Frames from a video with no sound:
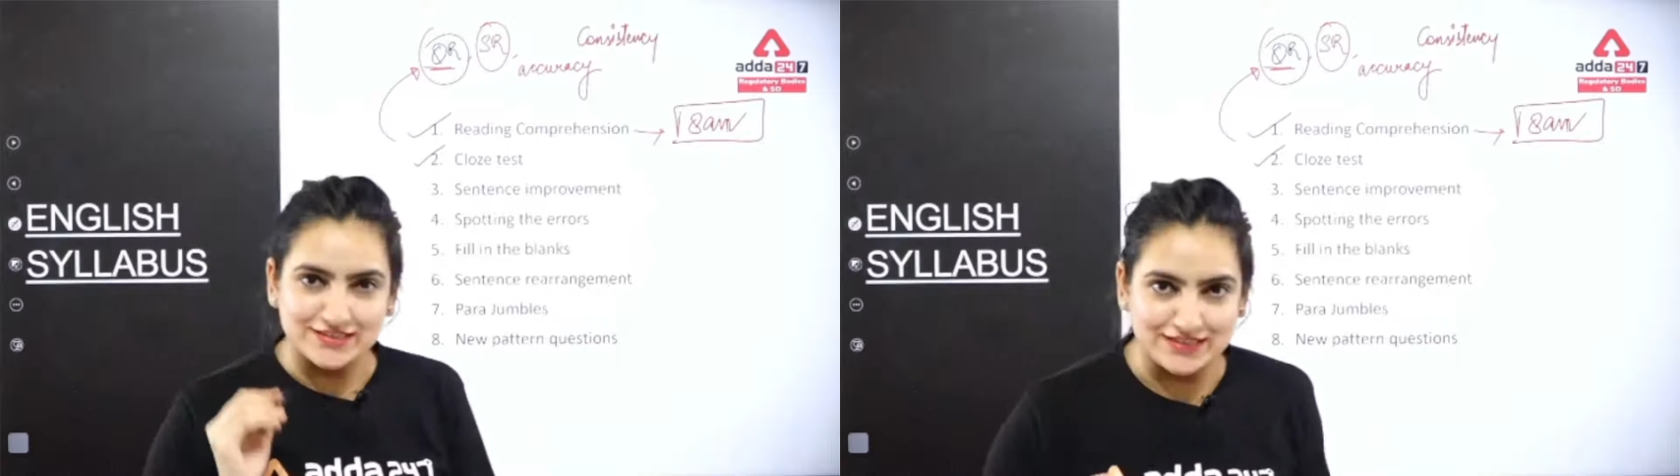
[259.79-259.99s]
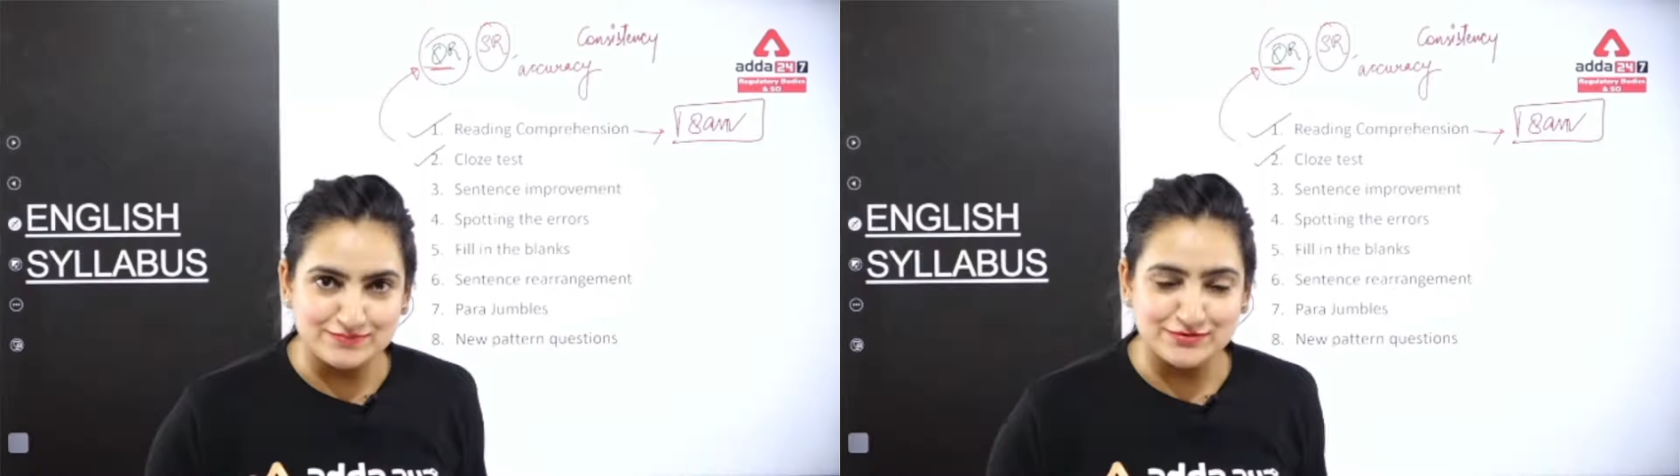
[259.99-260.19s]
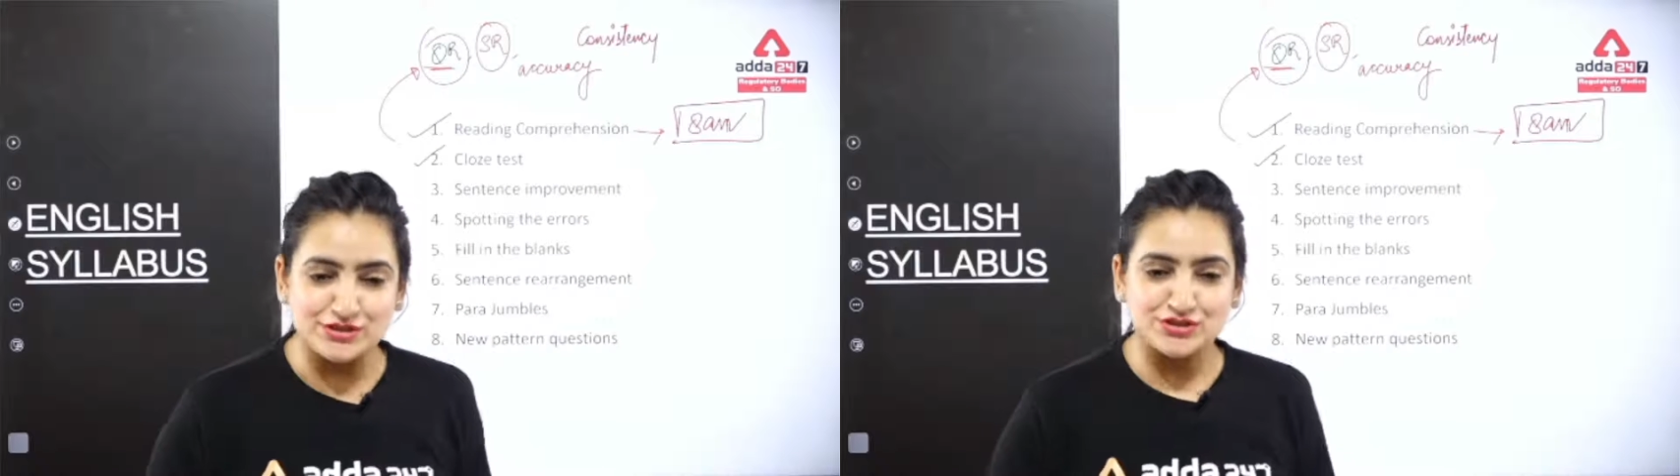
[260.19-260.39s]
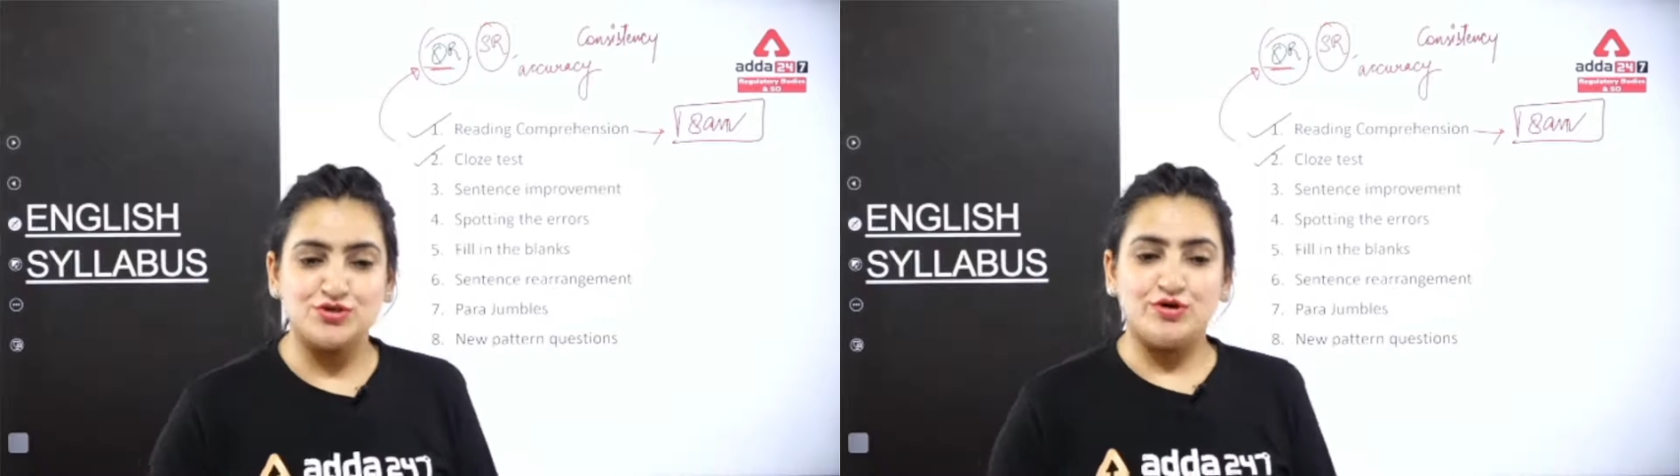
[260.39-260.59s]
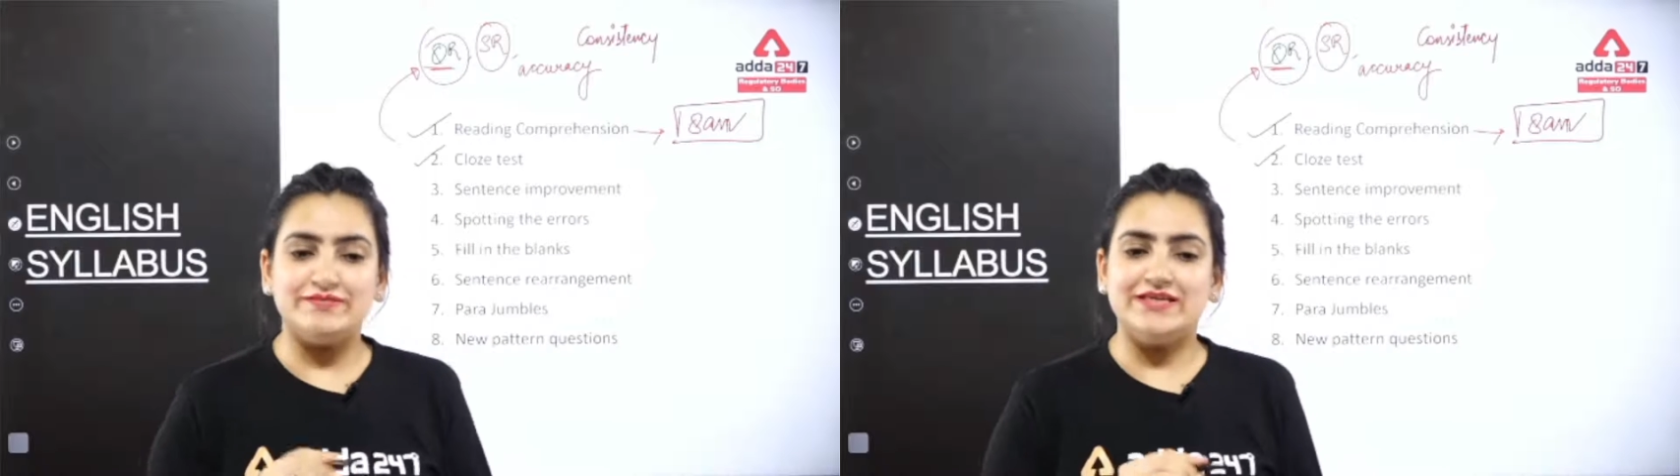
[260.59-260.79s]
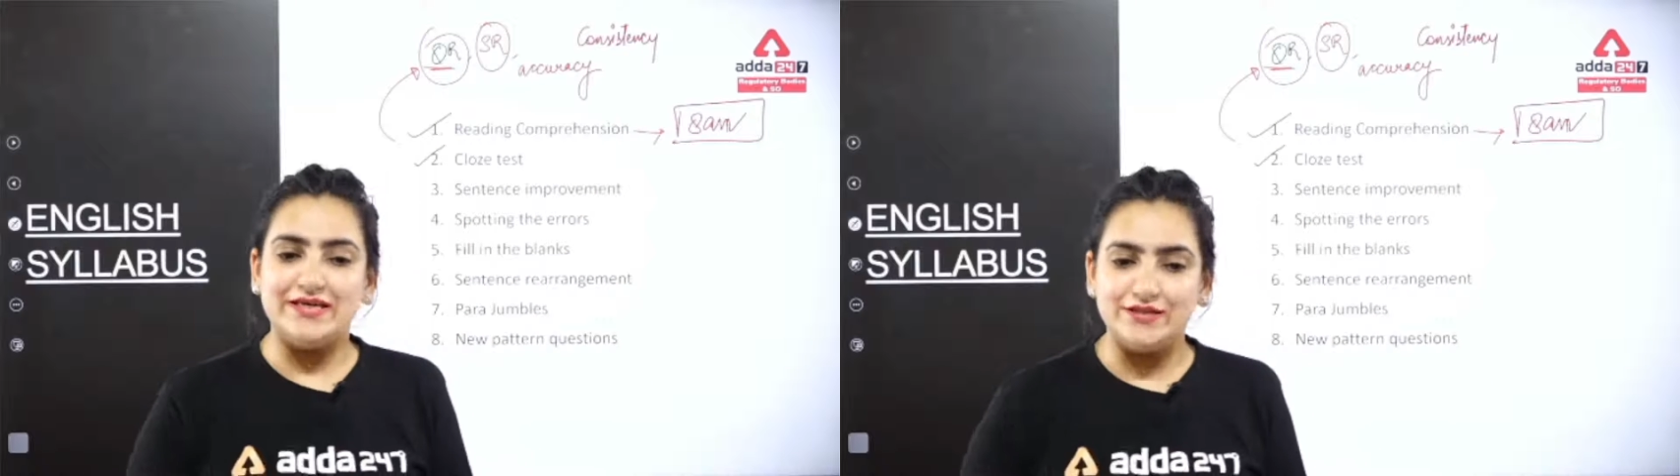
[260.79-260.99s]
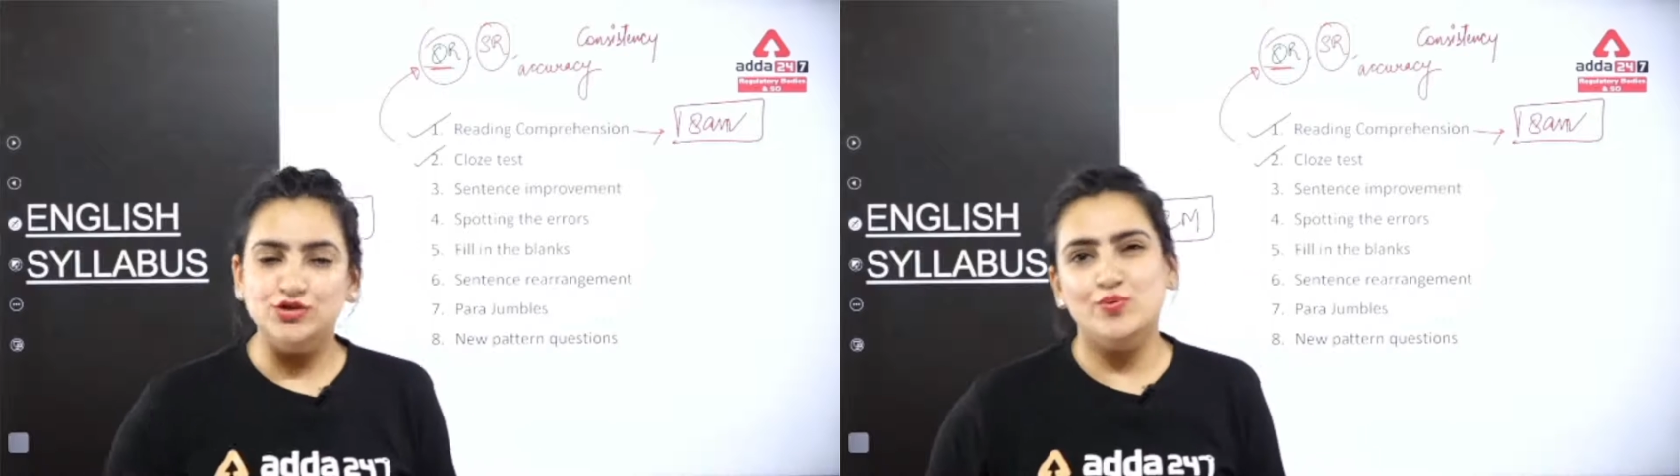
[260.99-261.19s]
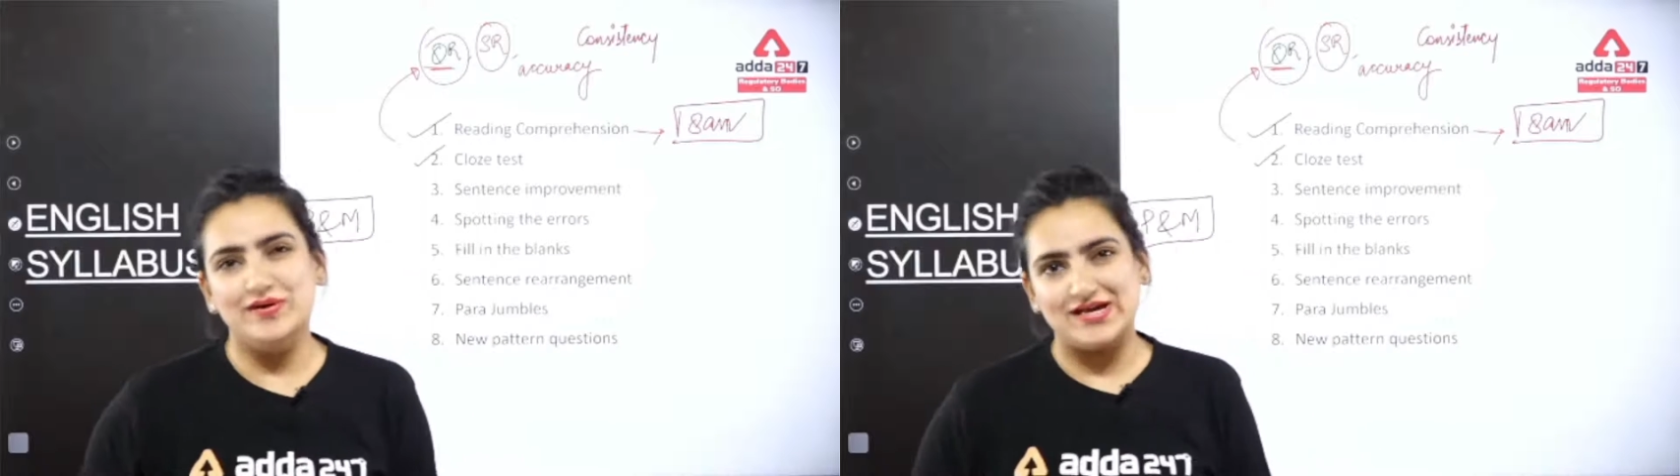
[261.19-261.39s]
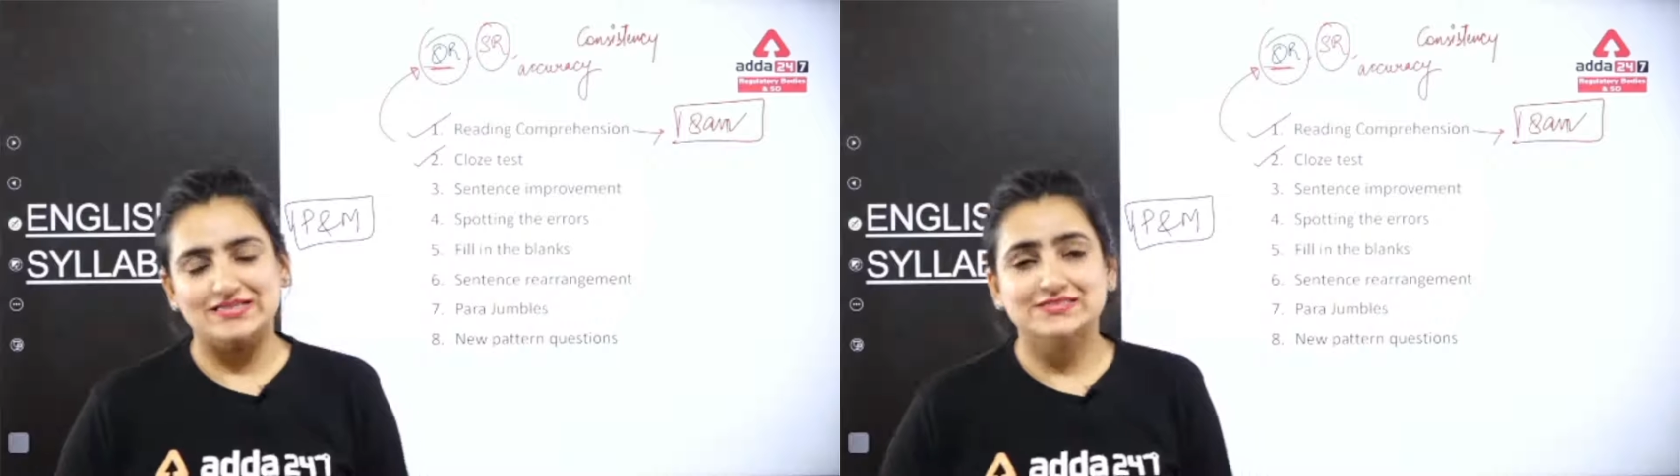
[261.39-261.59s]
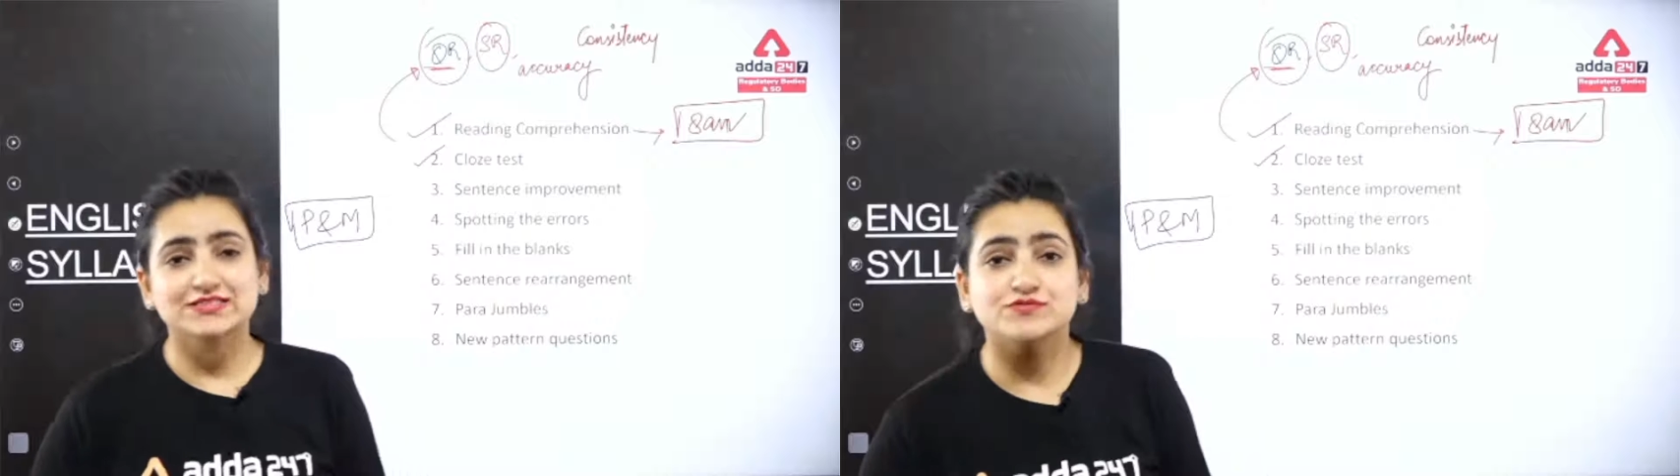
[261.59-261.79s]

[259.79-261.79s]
AM session on the Hindu analysis,